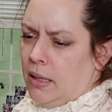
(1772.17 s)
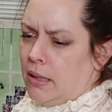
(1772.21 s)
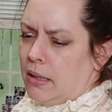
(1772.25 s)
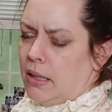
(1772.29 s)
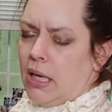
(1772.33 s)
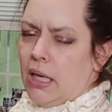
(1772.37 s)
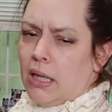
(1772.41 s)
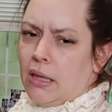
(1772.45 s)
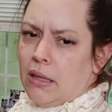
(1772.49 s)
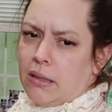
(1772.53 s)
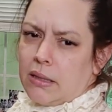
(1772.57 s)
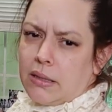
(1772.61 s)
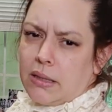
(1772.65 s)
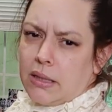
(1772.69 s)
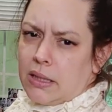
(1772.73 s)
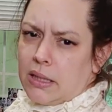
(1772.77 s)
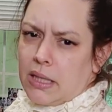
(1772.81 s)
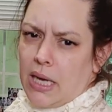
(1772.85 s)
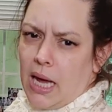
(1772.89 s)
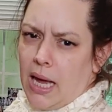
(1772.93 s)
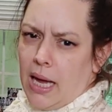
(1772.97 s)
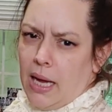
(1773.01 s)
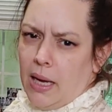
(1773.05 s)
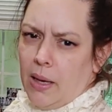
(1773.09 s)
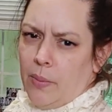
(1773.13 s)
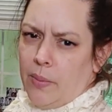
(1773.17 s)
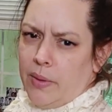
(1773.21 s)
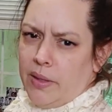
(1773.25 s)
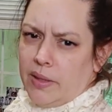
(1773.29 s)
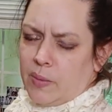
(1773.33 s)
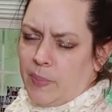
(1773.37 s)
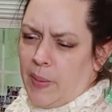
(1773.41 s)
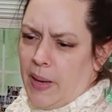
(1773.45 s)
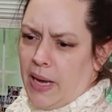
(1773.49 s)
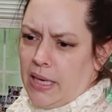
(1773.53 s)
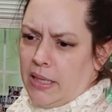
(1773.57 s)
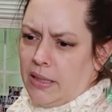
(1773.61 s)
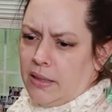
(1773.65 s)
needless to say, we
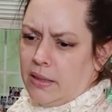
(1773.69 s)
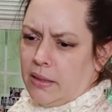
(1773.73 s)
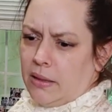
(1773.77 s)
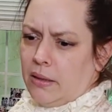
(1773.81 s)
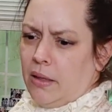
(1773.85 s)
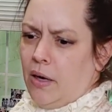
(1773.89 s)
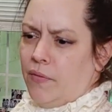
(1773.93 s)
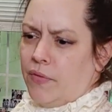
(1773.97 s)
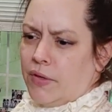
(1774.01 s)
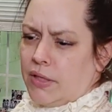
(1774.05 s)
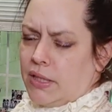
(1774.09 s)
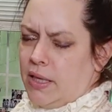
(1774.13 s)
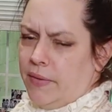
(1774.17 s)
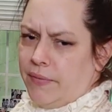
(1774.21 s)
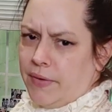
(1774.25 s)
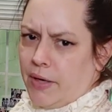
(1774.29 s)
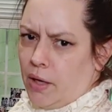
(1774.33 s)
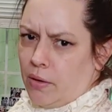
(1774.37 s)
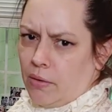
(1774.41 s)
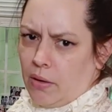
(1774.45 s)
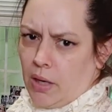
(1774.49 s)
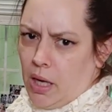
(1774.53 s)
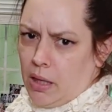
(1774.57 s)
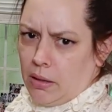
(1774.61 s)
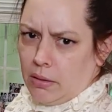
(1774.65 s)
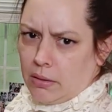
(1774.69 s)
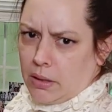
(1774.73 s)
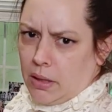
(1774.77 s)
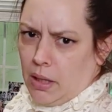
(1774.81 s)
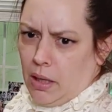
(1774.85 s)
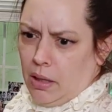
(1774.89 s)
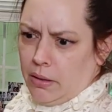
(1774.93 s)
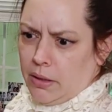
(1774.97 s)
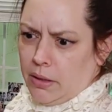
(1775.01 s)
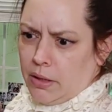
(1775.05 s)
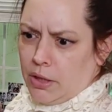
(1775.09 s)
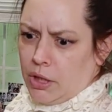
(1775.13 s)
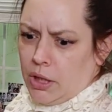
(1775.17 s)
spent over $700 on
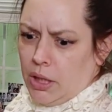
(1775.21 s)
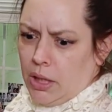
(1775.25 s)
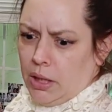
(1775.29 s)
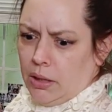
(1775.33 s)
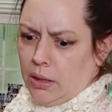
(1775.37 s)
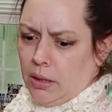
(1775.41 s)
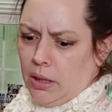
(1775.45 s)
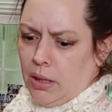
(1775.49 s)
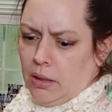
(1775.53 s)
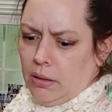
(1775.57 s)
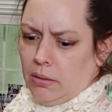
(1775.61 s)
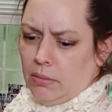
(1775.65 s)
all this shit.